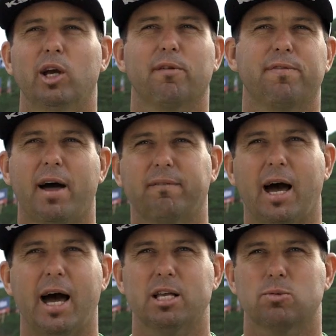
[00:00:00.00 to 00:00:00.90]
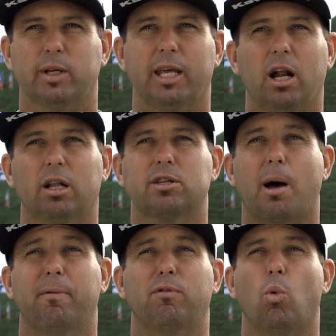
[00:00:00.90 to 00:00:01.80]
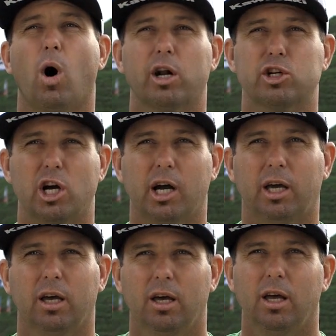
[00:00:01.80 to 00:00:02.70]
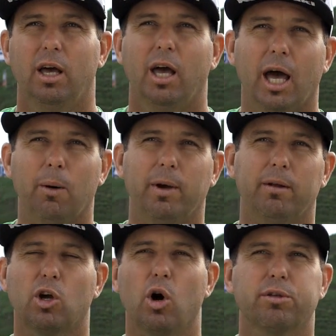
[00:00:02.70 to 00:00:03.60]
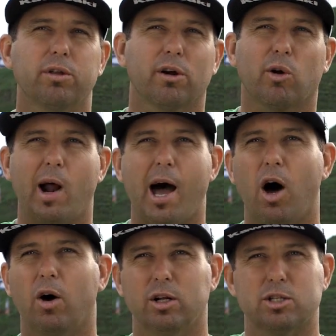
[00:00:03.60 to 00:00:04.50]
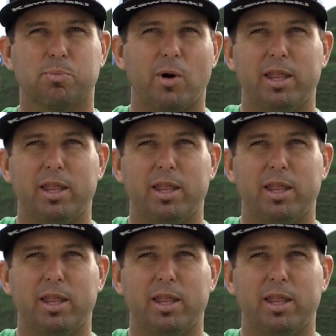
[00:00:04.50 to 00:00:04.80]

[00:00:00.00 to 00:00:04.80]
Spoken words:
or 5 guys would get on top of a water truck and we'd go through the crowd and spray